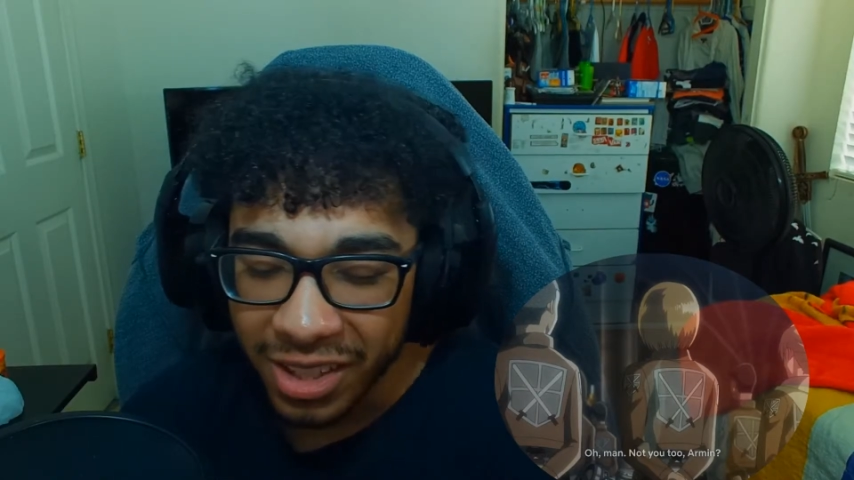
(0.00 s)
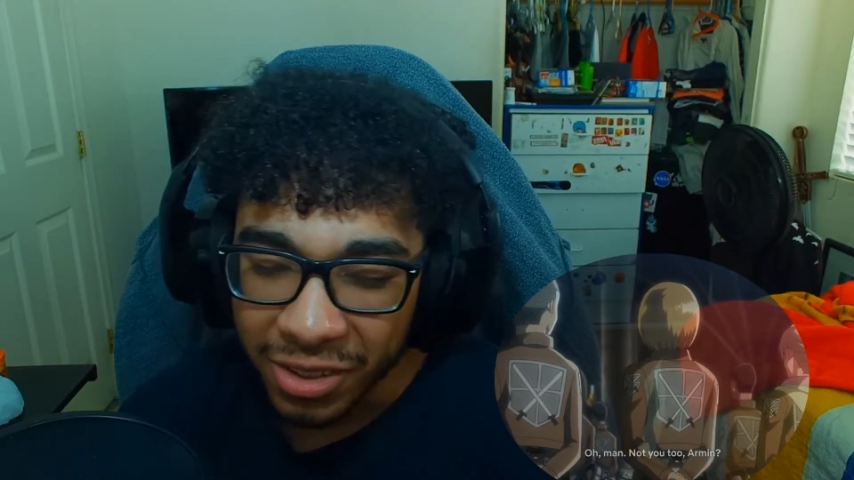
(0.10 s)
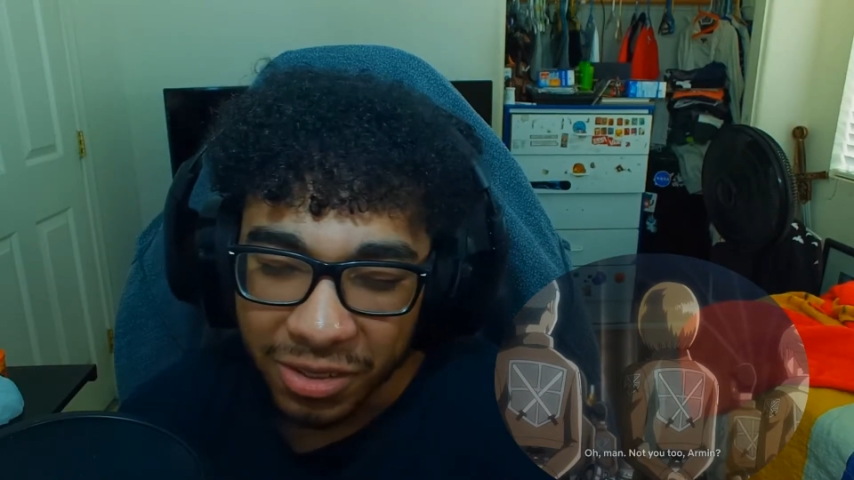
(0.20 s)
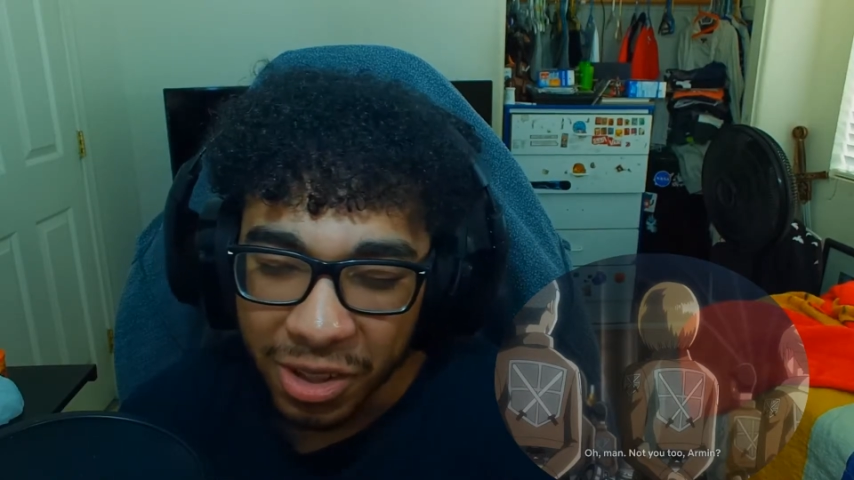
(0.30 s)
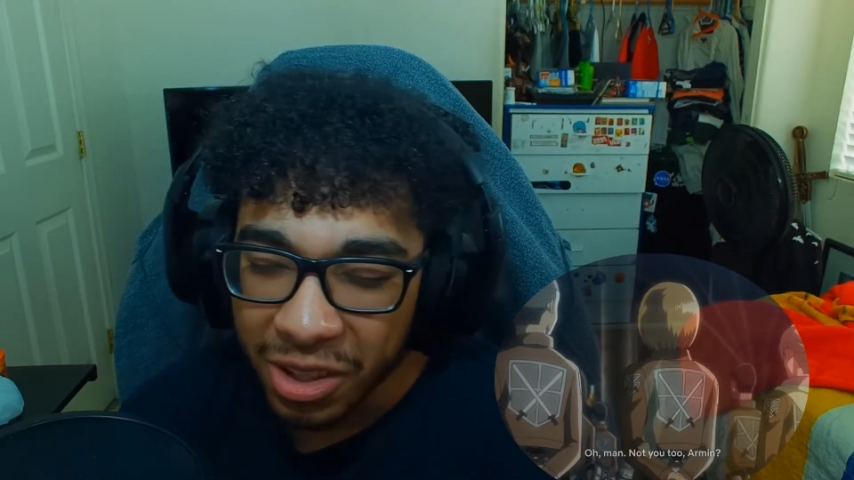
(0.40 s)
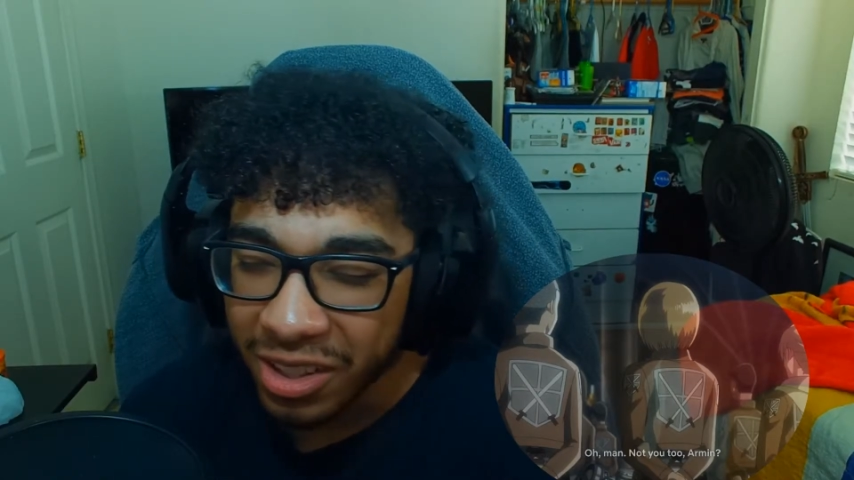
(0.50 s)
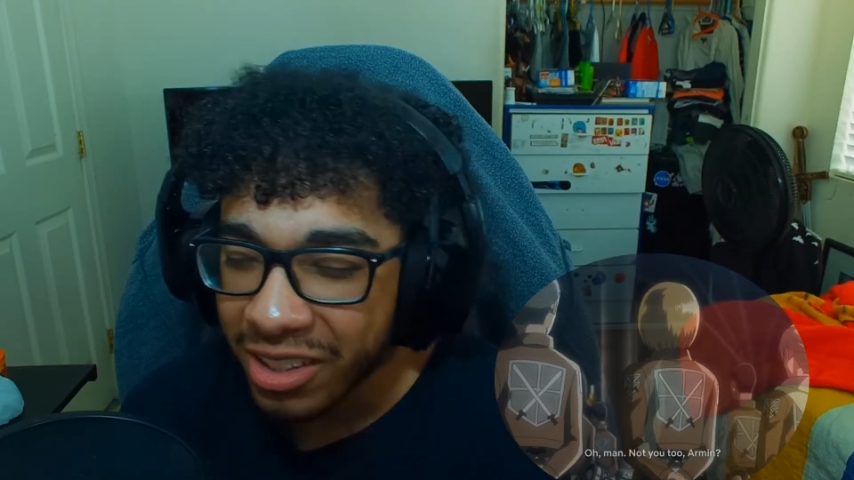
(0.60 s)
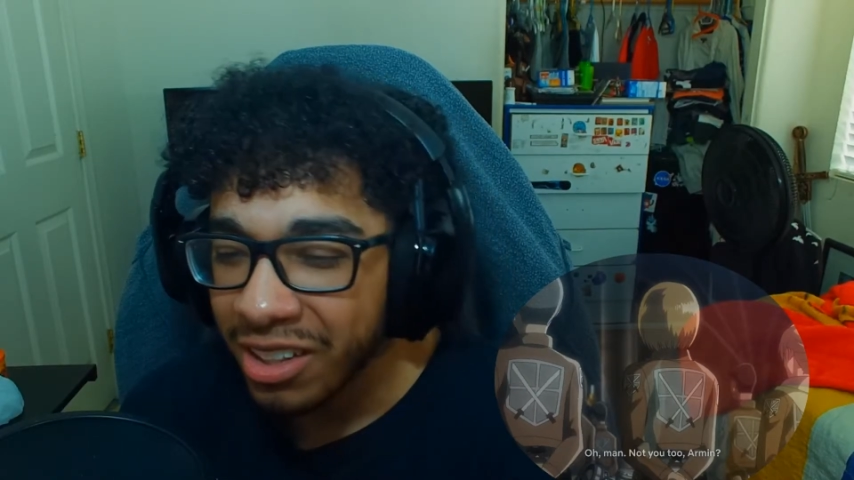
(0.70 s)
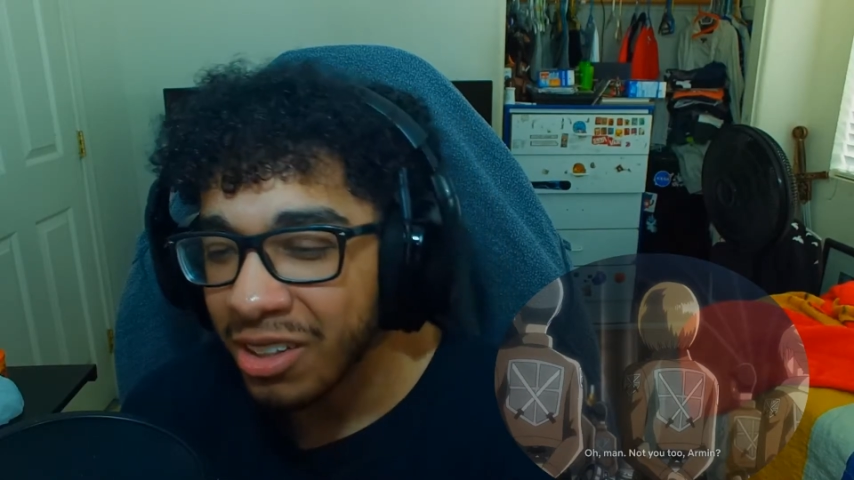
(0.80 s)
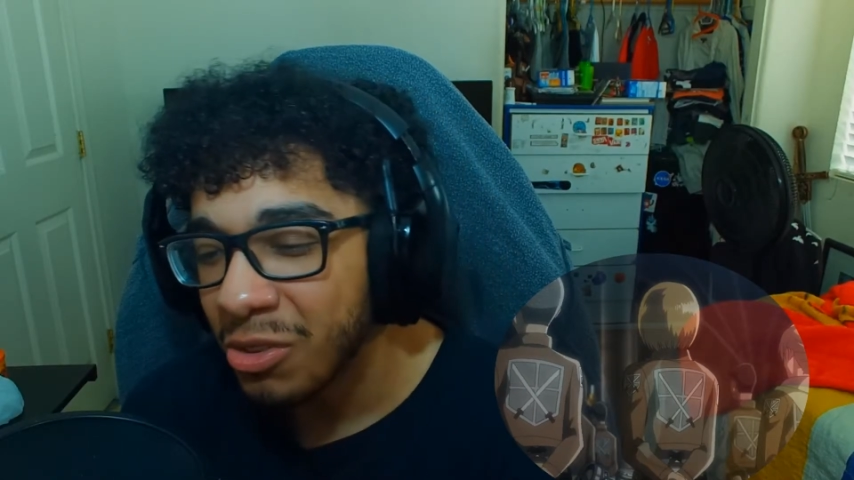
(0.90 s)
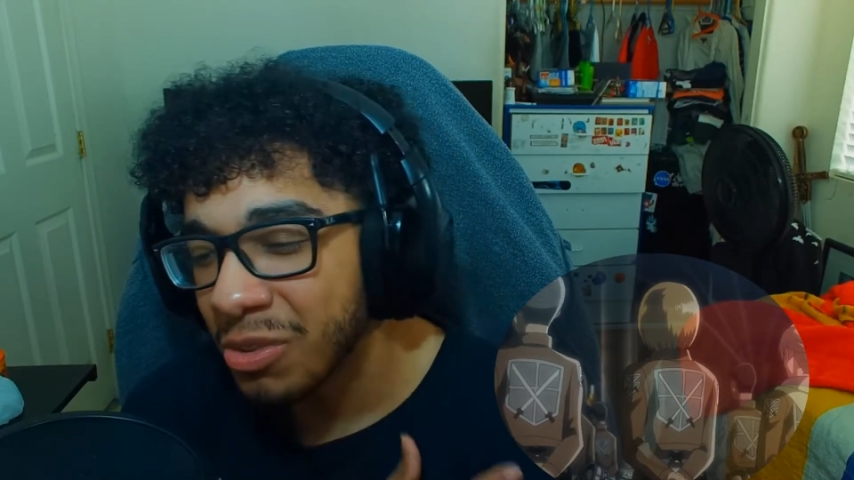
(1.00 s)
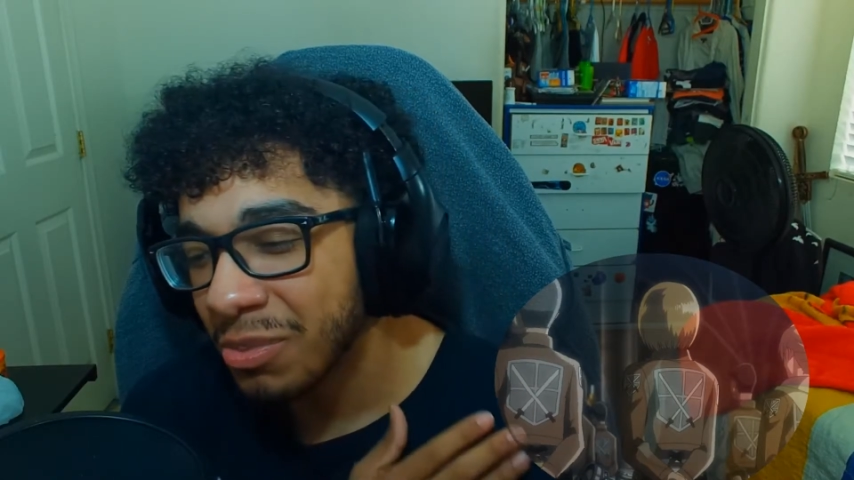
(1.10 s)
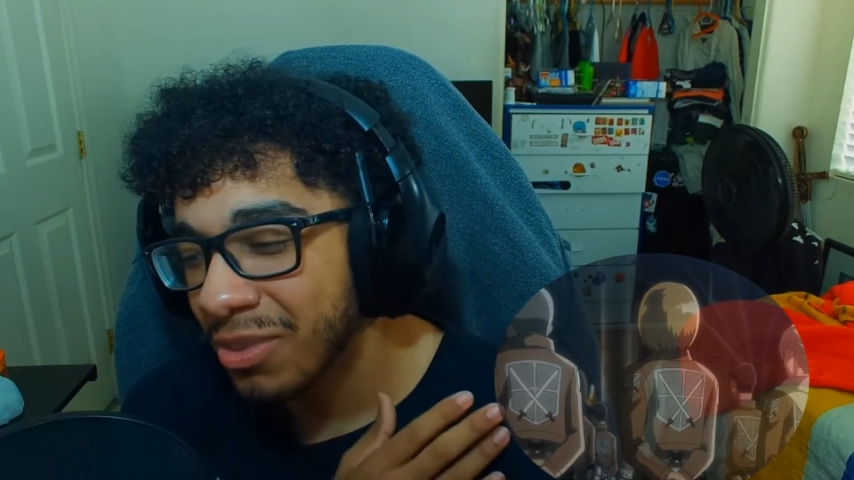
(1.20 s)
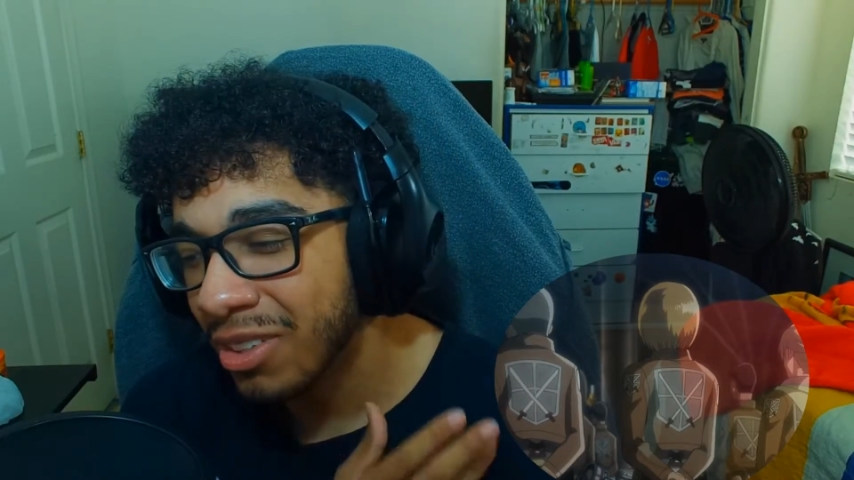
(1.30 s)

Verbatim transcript: know, It was,